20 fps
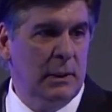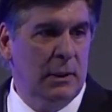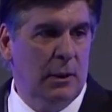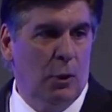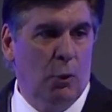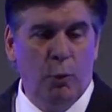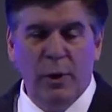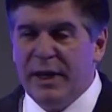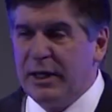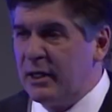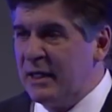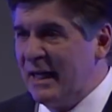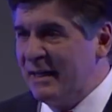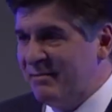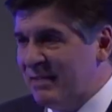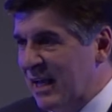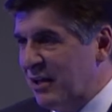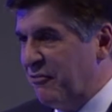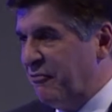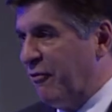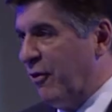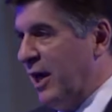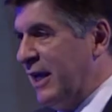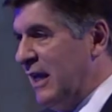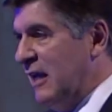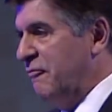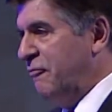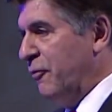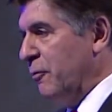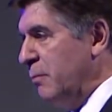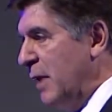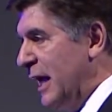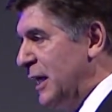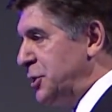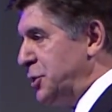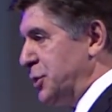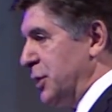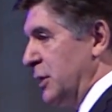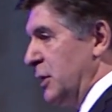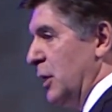We can identify
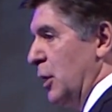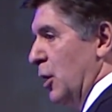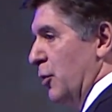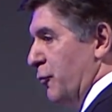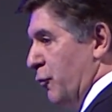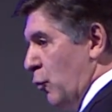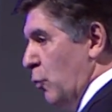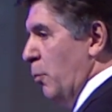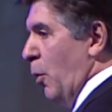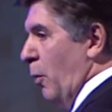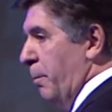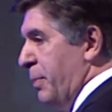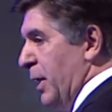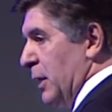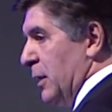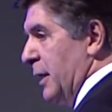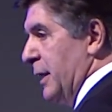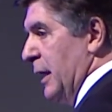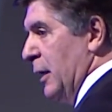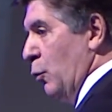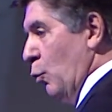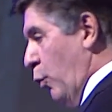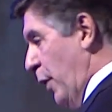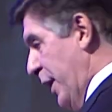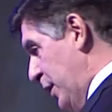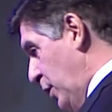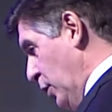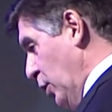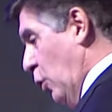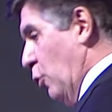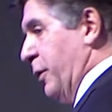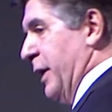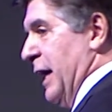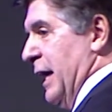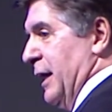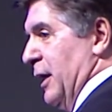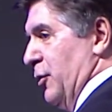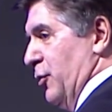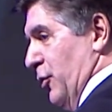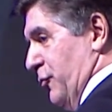information through mobility, where you're
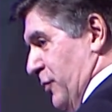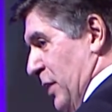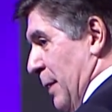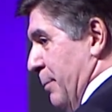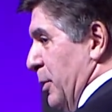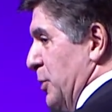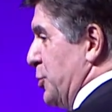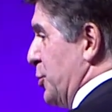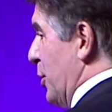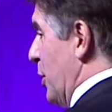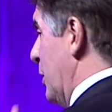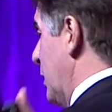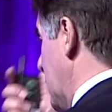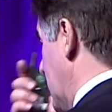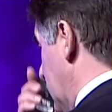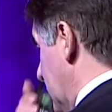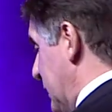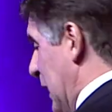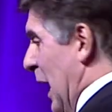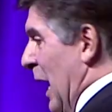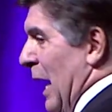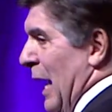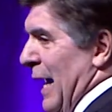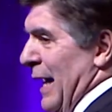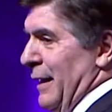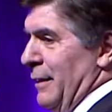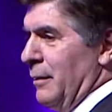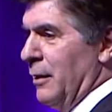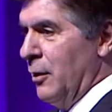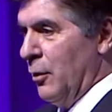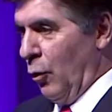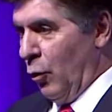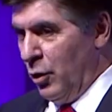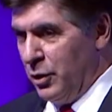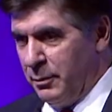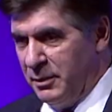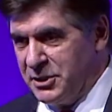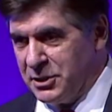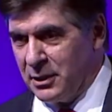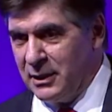located, your temperature, the height, all the
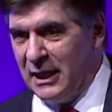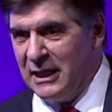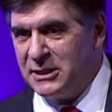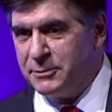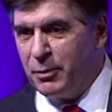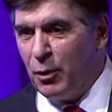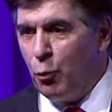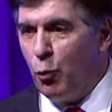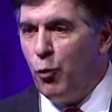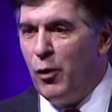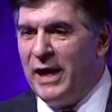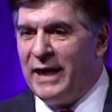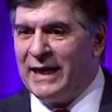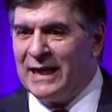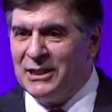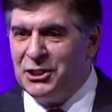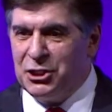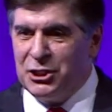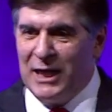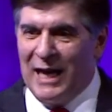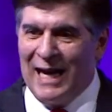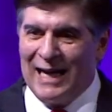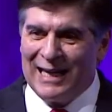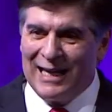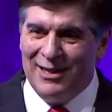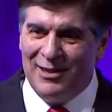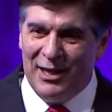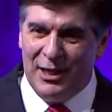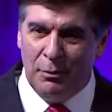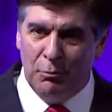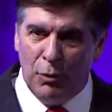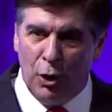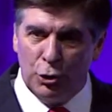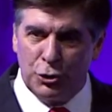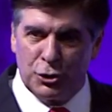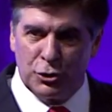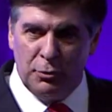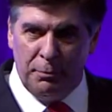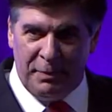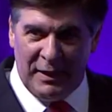miscellaneous, but we can check the
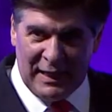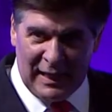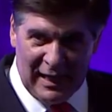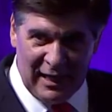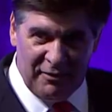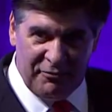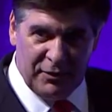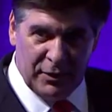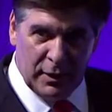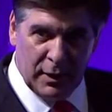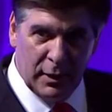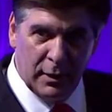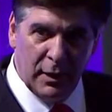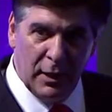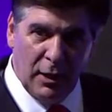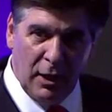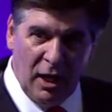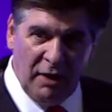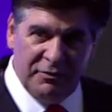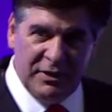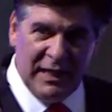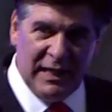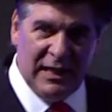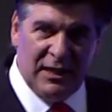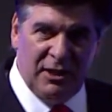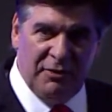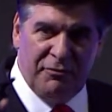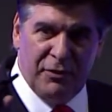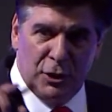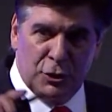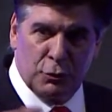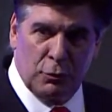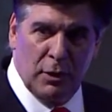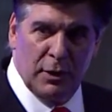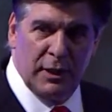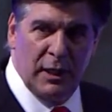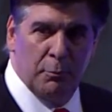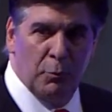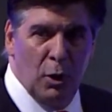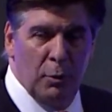emotional behavior of the individual on
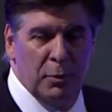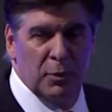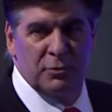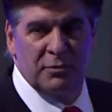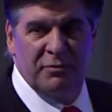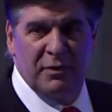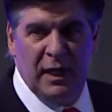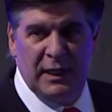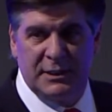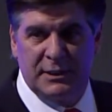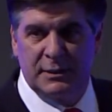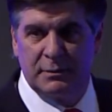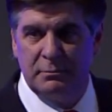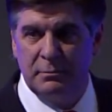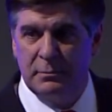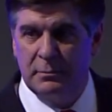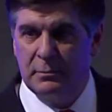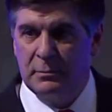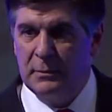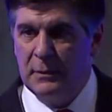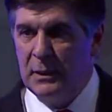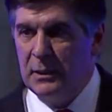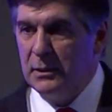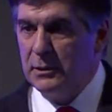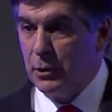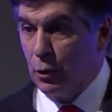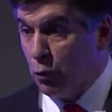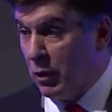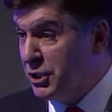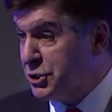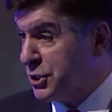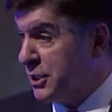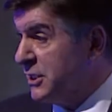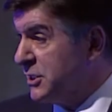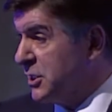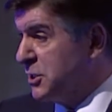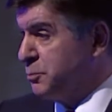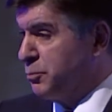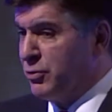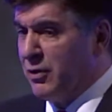their mobile device. The question
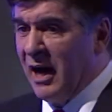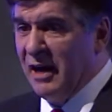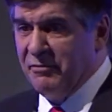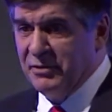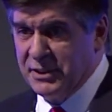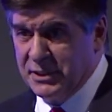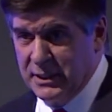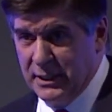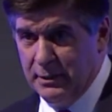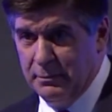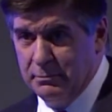is privacy.